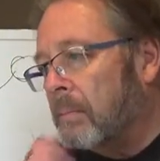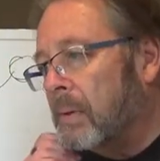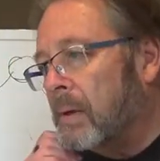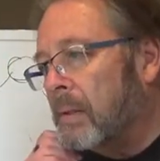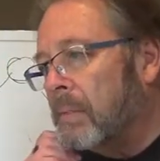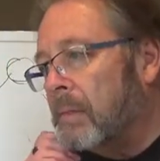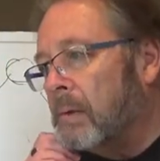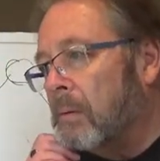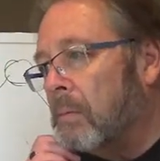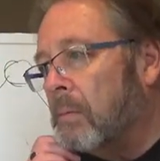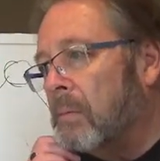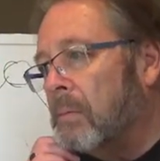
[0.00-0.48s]

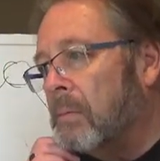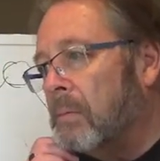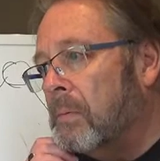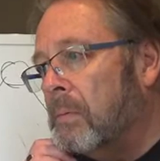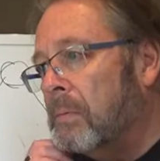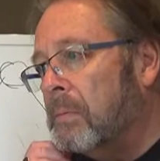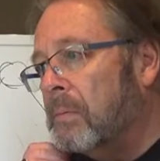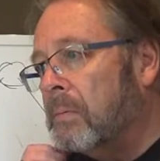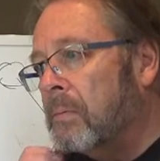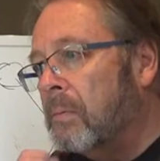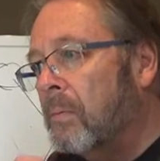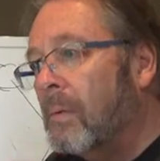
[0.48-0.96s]
But the
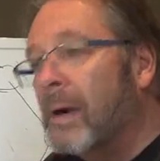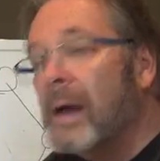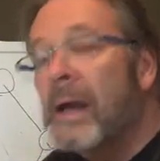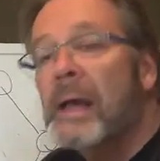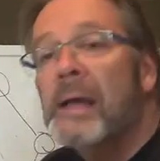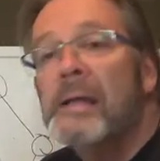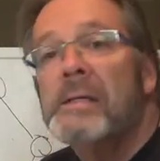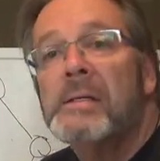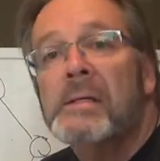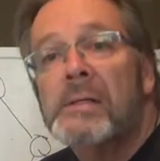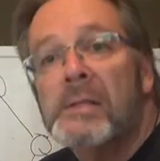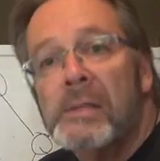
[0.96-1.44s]

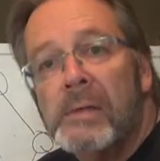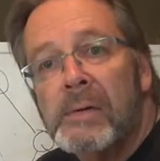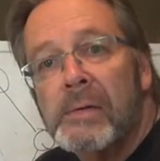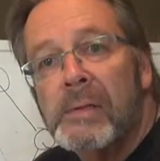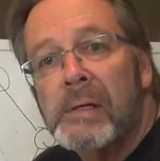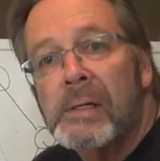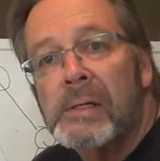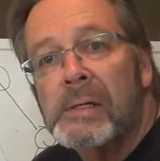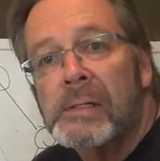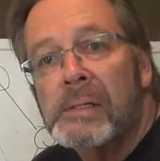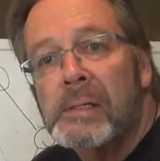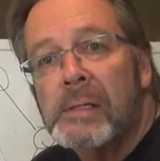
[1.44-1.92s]
way to do
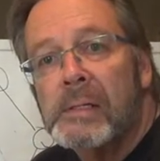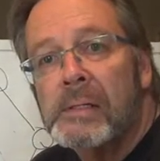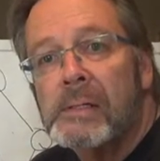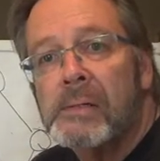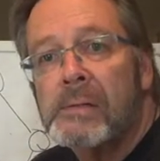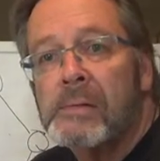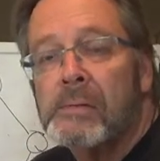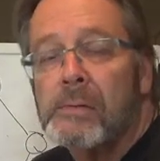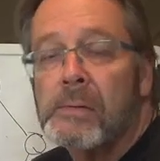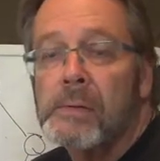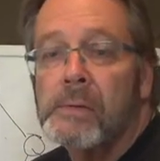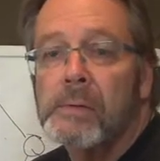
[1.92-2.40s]
this
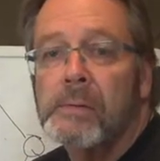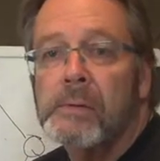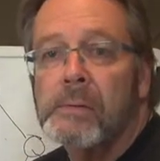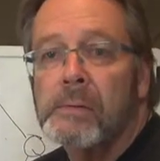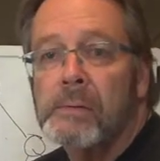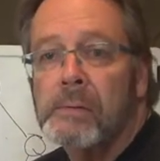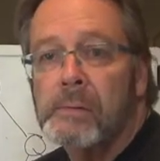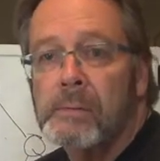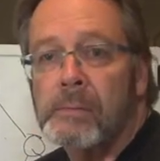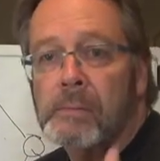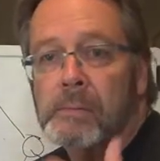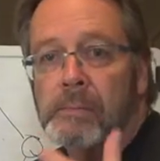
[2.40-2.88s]
is
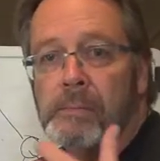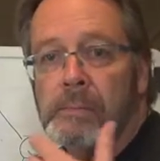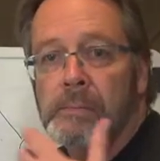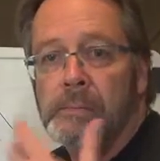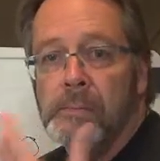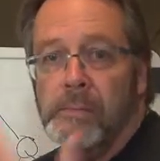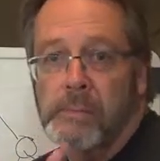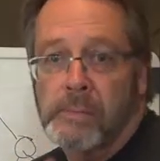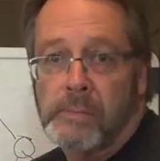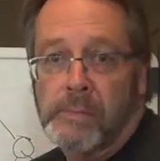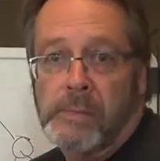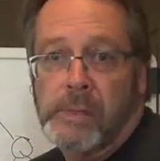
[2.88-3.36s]
through
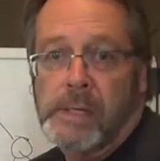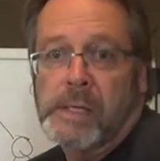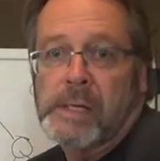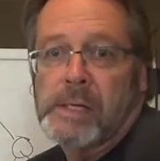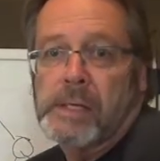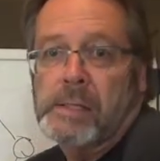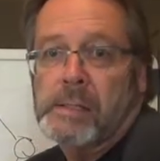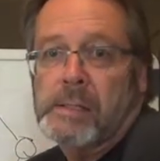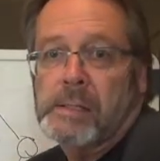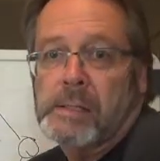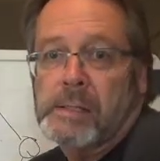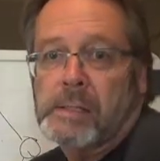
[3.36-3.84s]

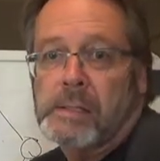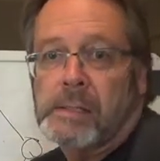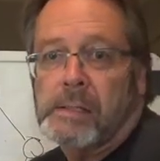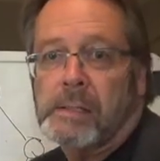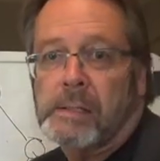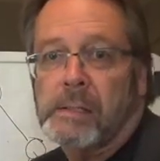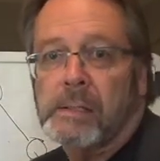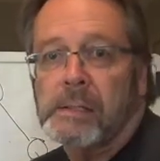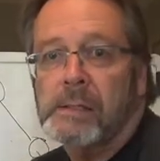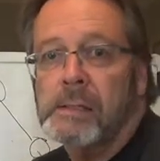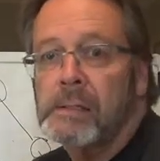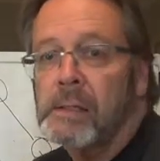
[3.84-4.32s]

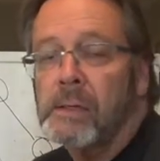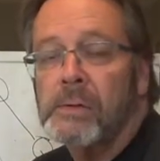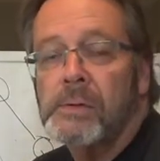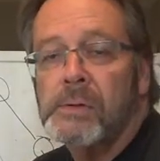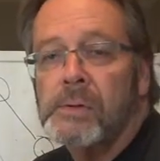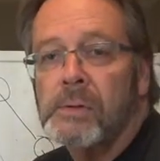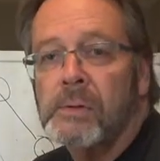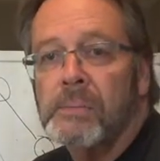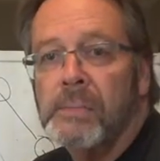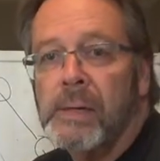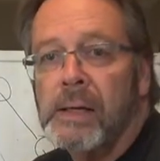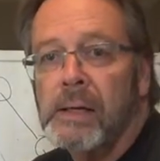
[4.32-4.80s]
this
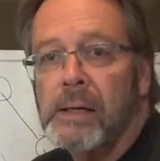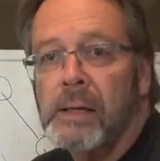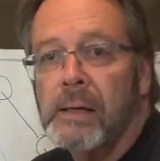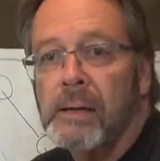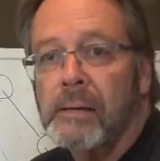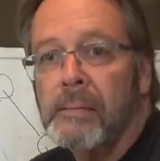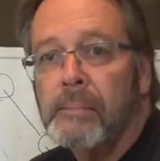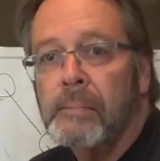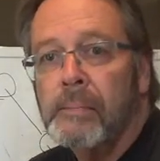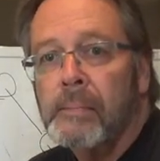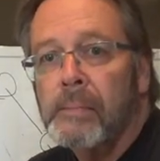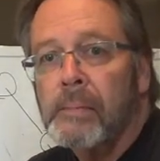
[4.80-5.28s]
social
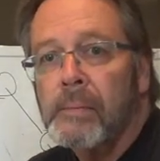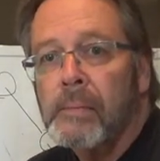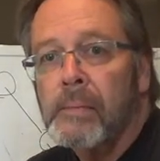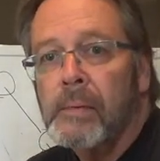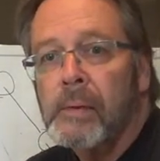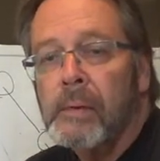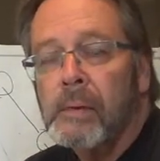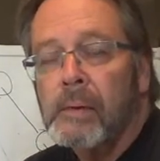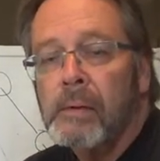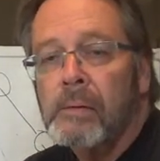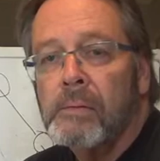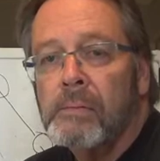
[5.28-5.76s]
media,
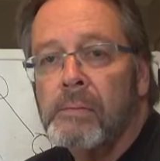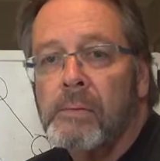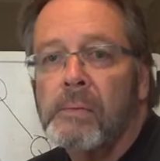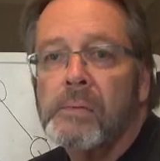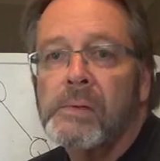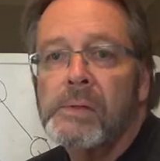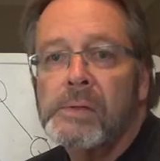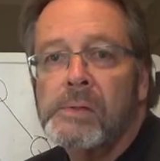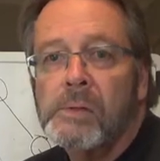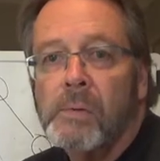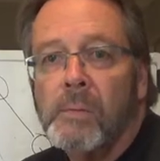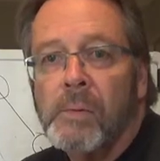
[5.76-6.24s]

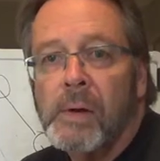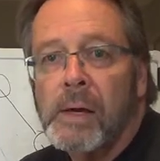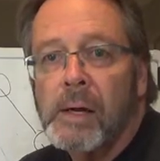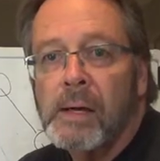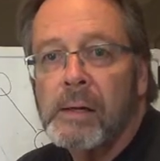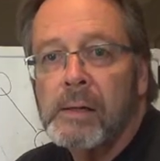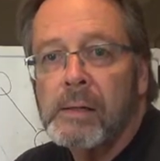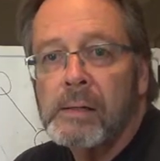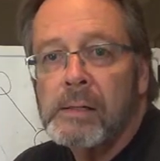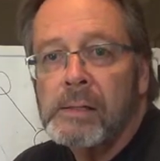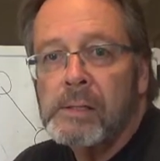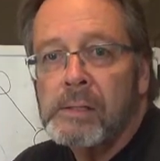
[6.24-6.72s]
through this
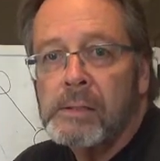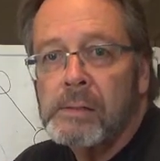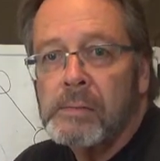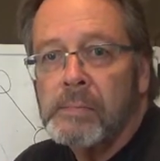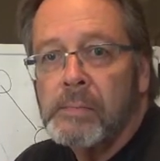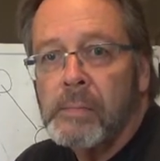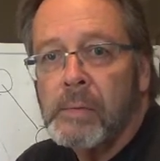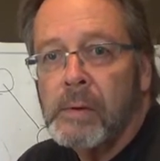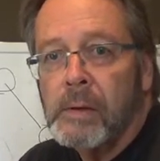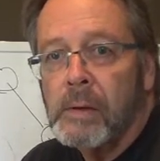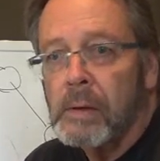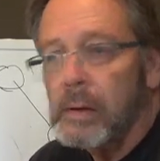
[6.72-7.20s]

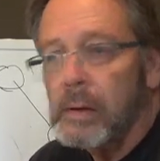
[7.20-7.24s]
awareness,